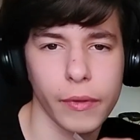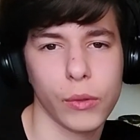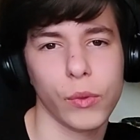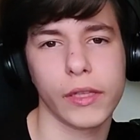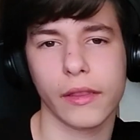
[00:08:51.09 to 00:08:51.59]

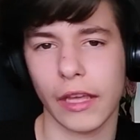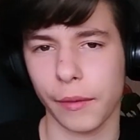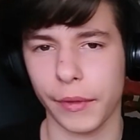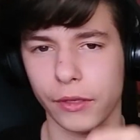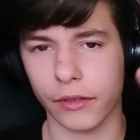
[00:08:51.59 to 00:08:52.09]
It would
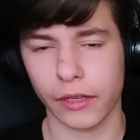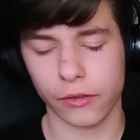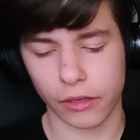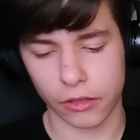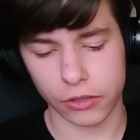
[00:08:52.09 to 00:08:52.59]
take me to get
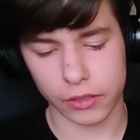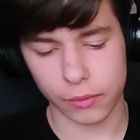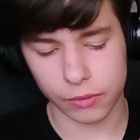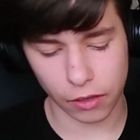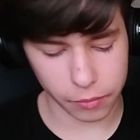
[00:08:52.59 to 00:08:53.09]
to 100
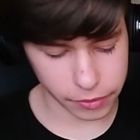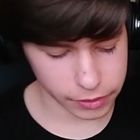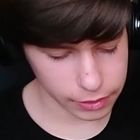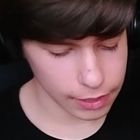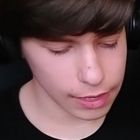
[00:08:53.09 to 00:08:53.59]
subscribers.